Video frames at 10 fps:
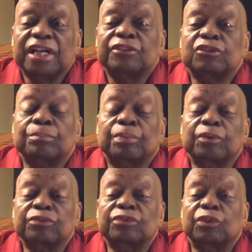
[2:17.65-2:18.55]
to
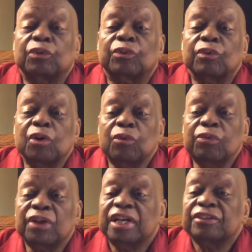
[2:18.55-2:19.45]
personal growth
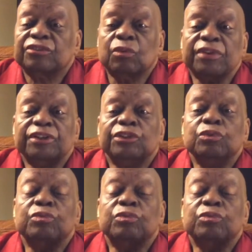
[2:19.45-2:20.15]
so that you